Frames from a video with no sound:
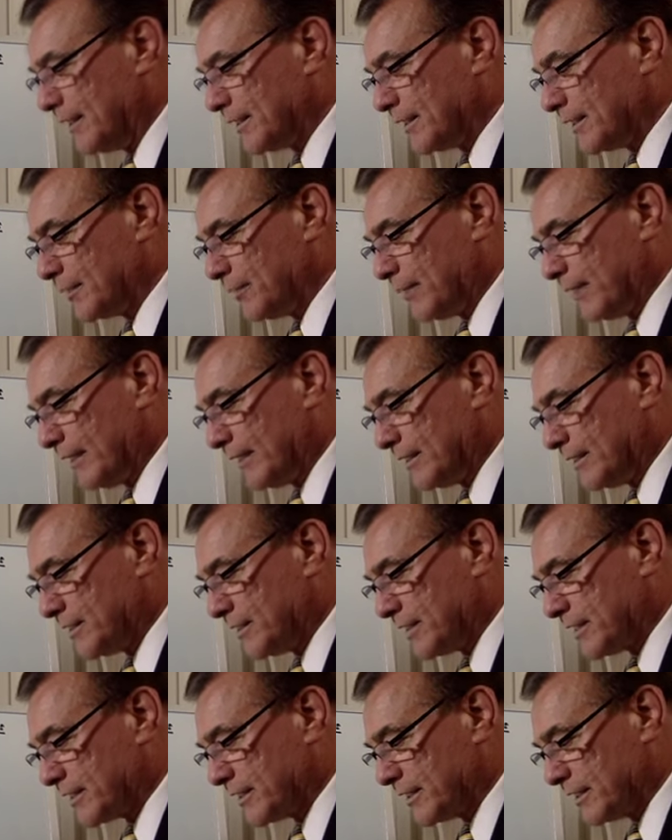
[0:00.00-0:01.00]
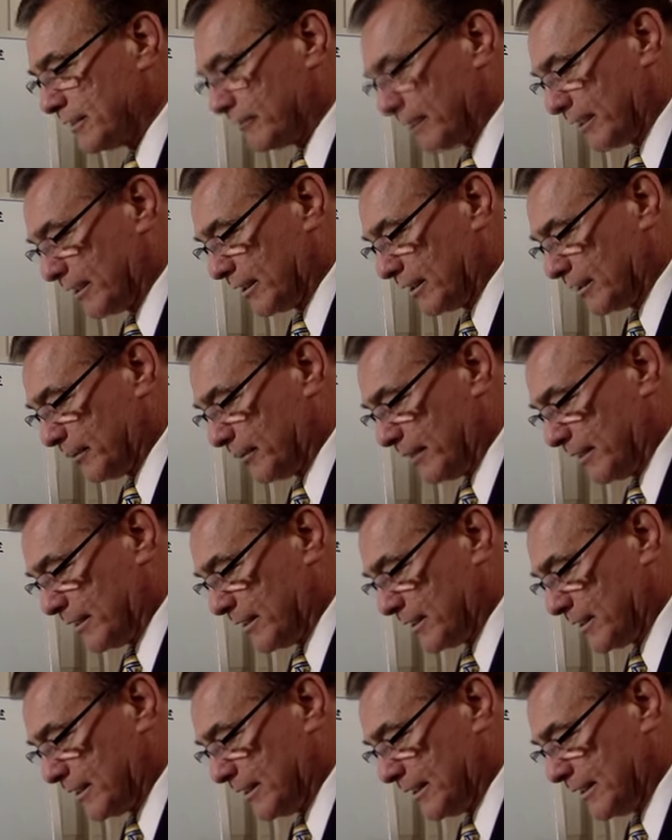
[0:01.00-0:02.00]
compared to 16 regular
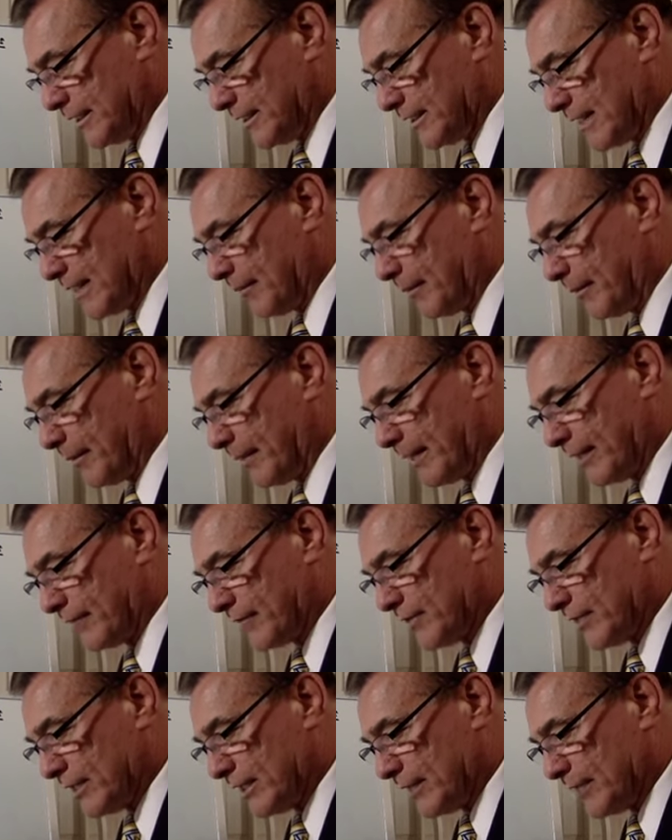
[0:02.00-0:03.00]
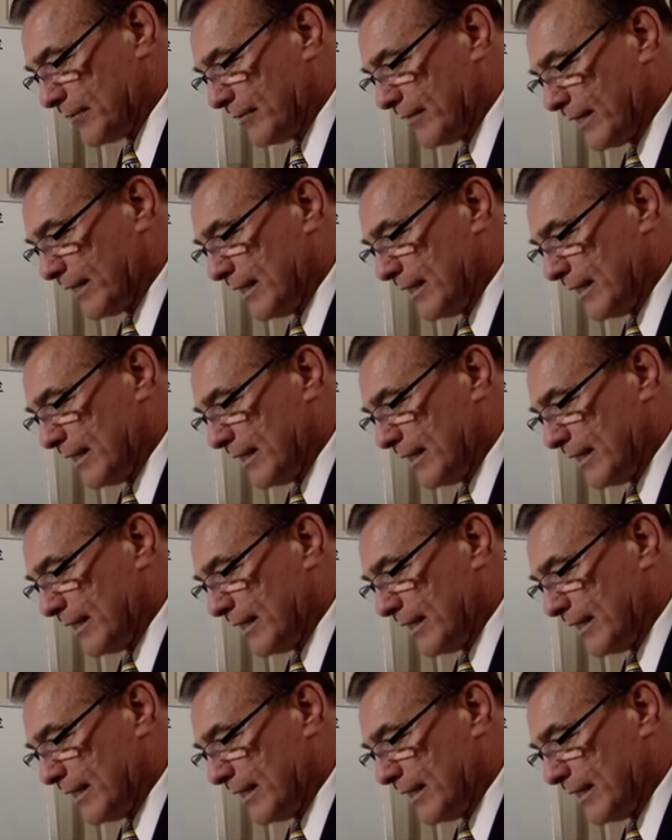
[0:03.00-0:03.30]
bins in the same amount of time.